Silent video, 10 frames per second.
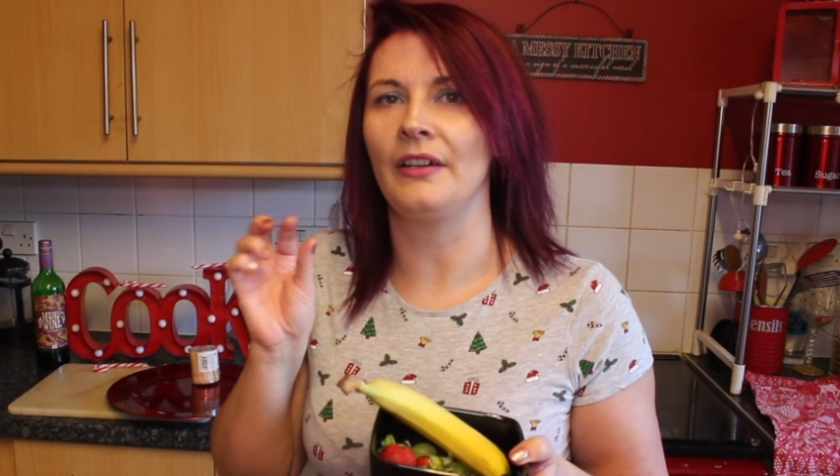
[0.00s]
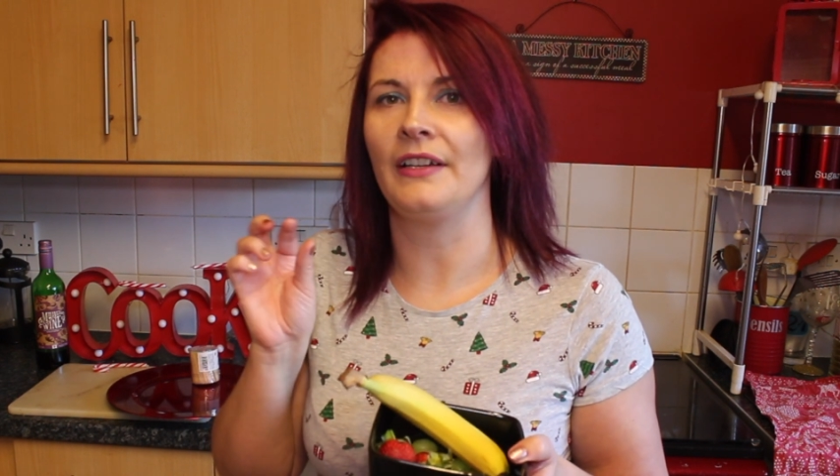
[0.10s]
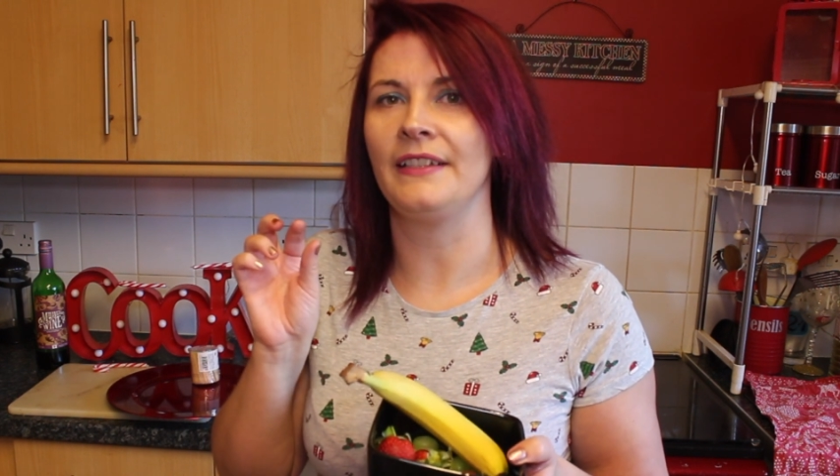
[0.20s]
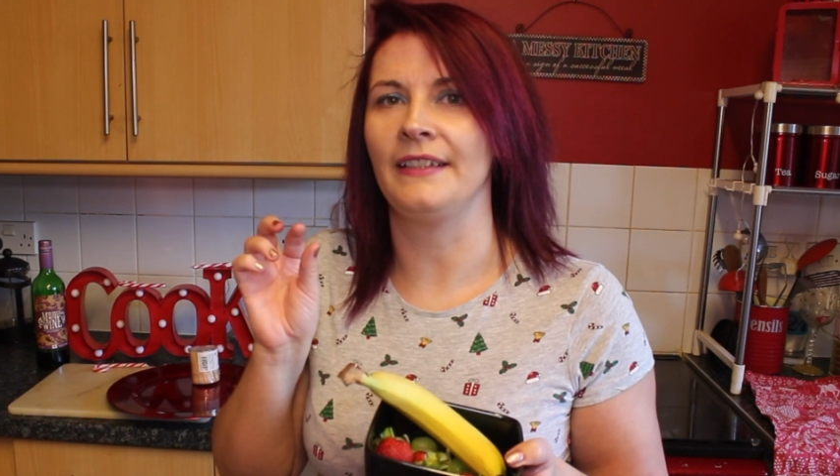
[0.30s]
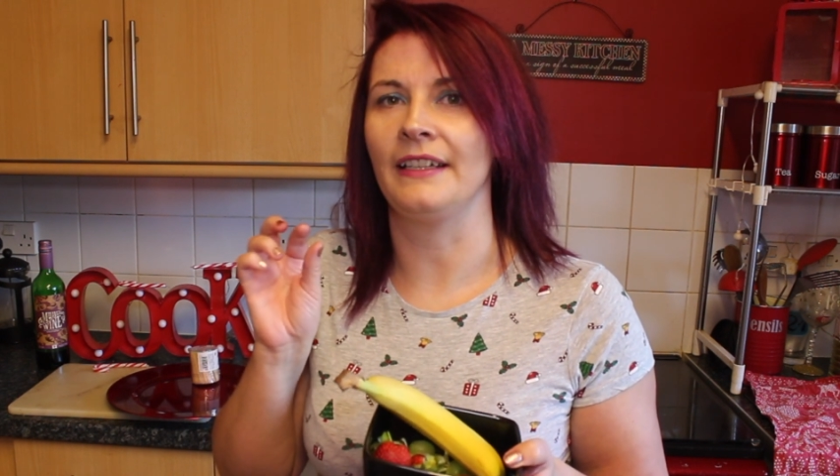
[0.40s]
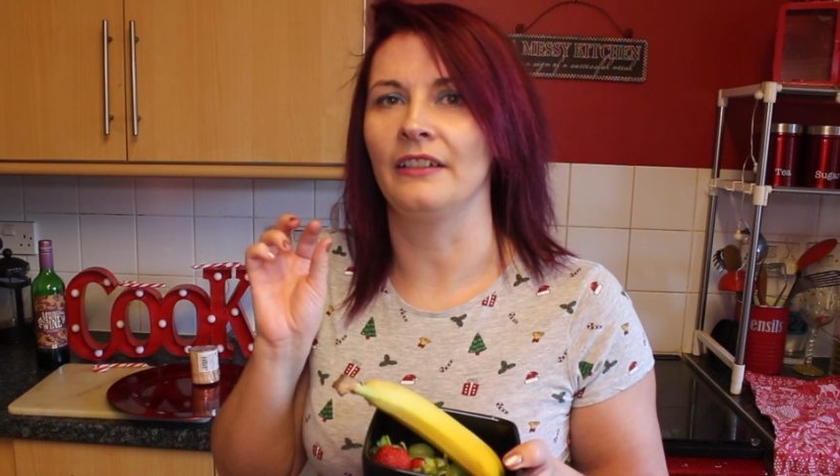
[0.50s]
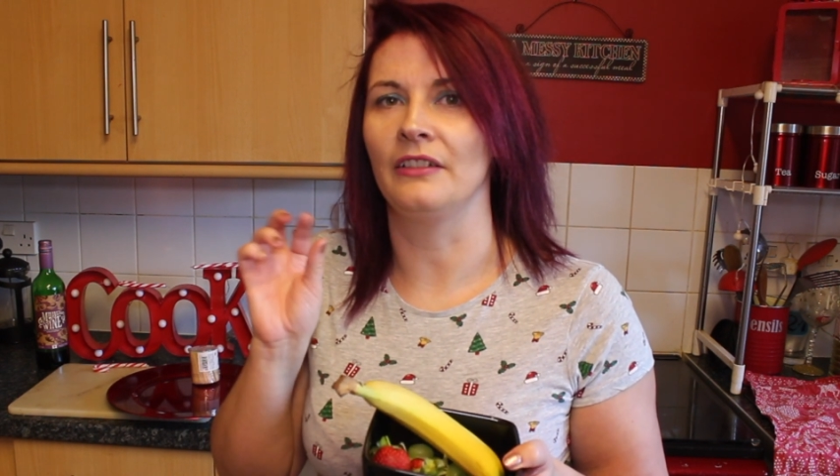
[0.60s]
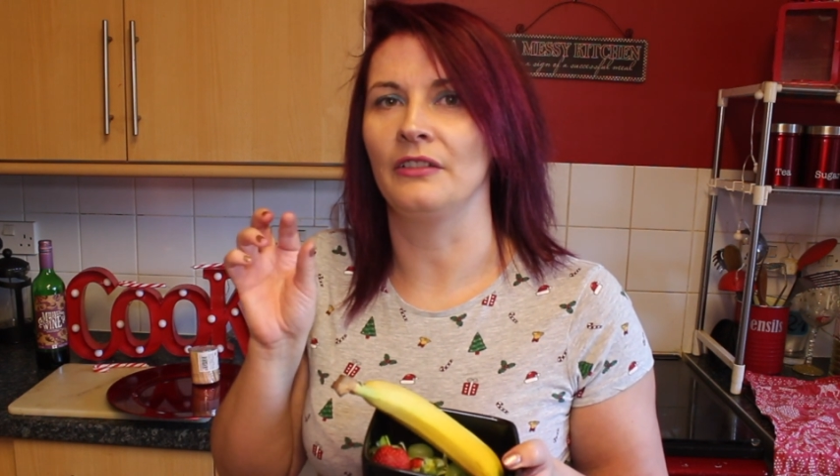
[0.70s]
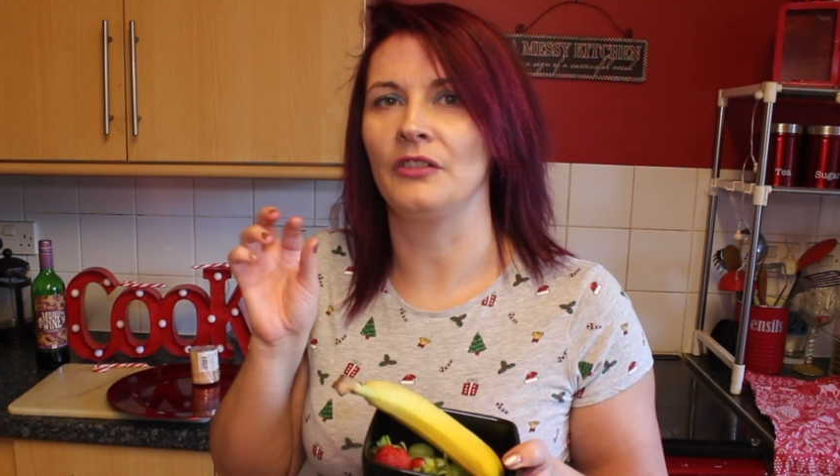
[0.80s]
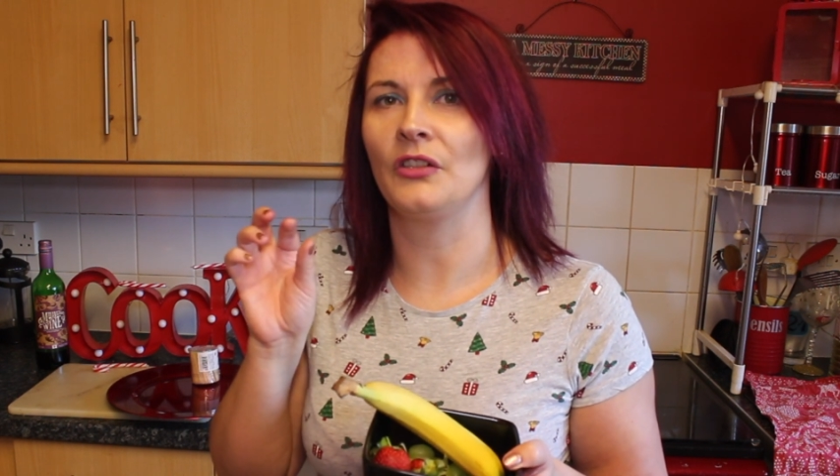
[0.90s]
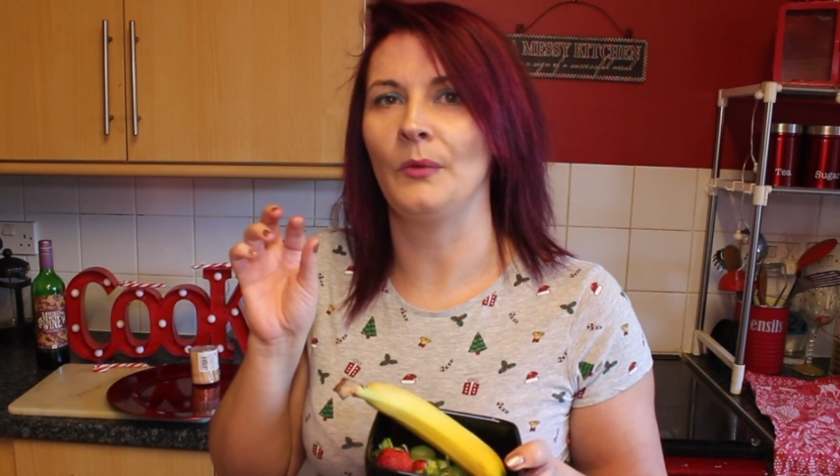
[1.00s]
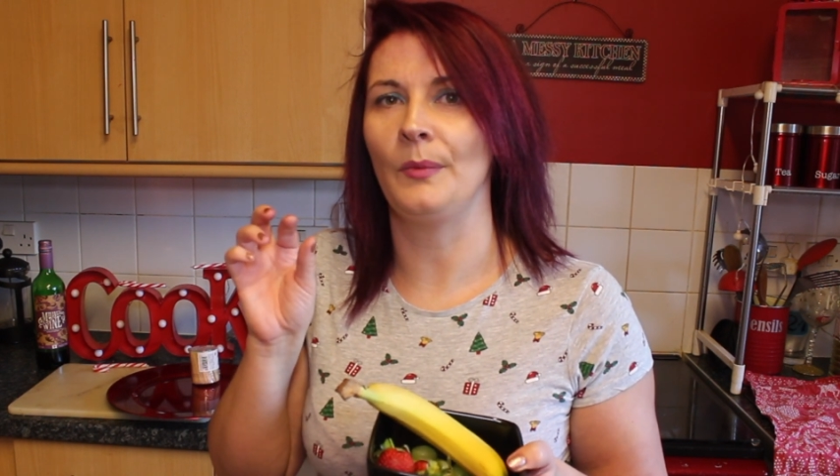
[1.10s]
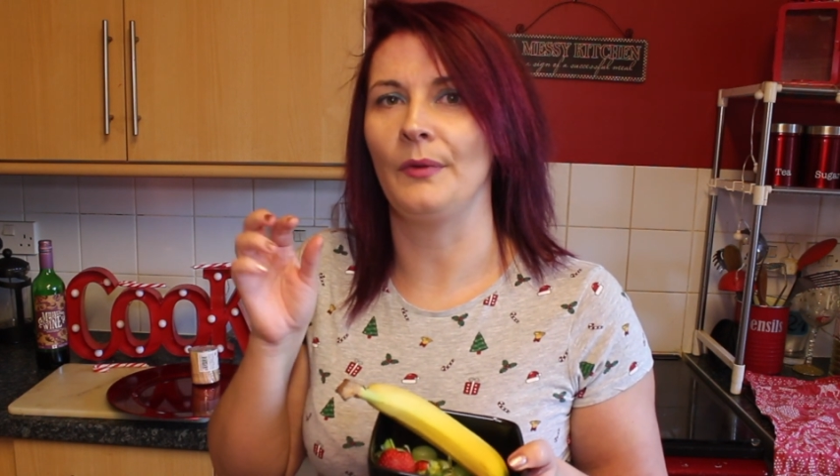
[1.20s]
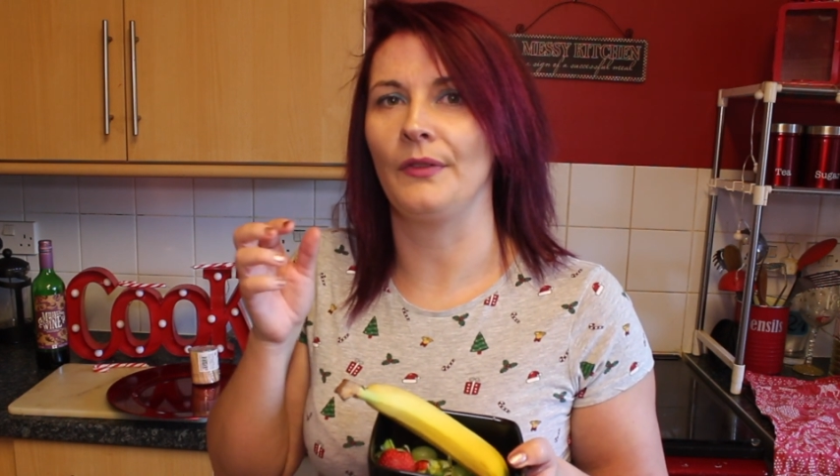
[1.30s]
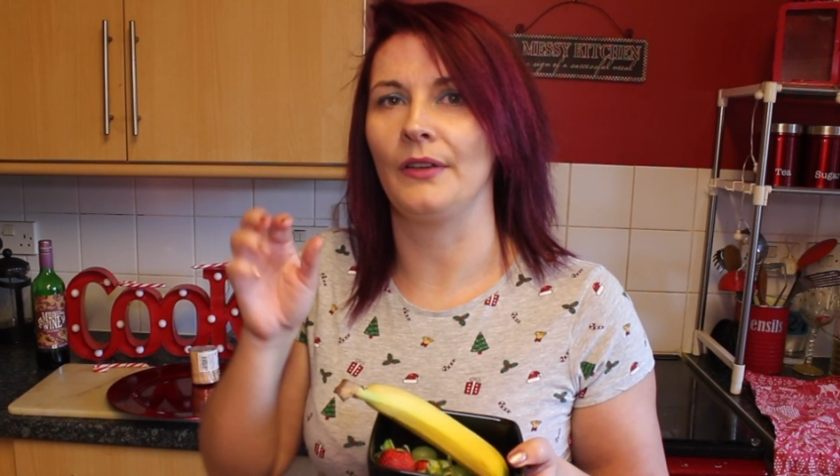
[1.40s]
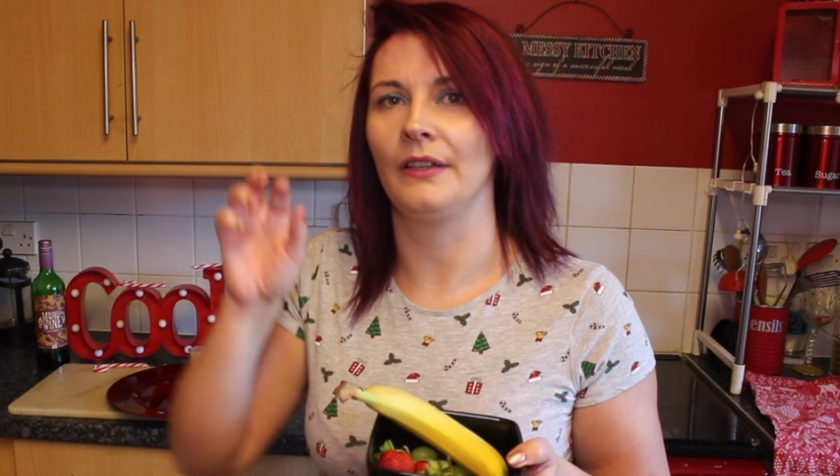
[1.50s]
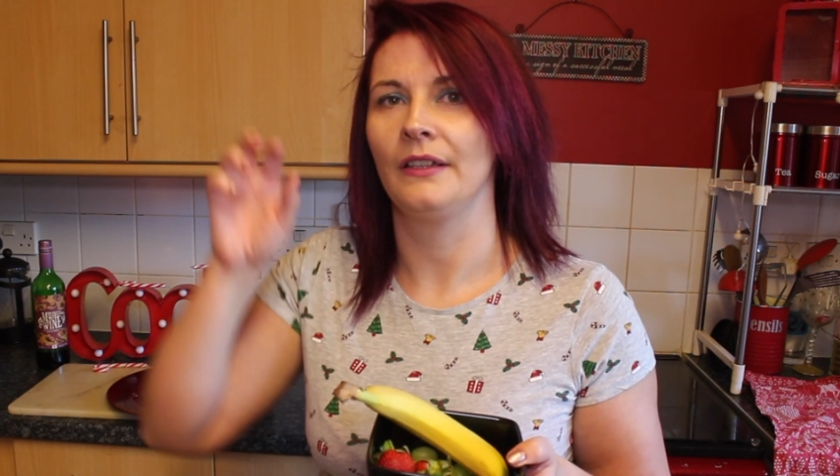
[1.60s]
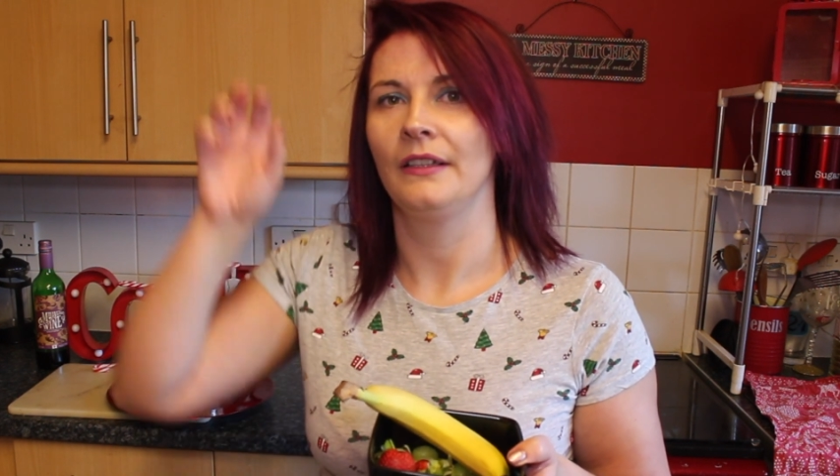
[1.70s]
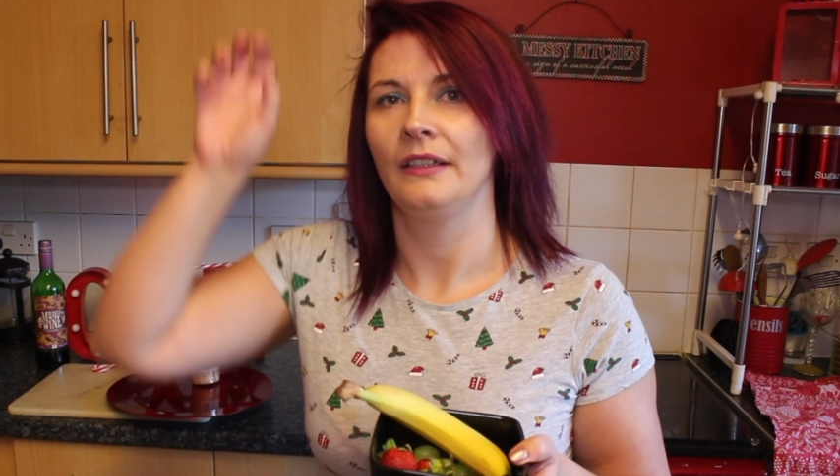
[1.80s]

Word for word: icing on top of the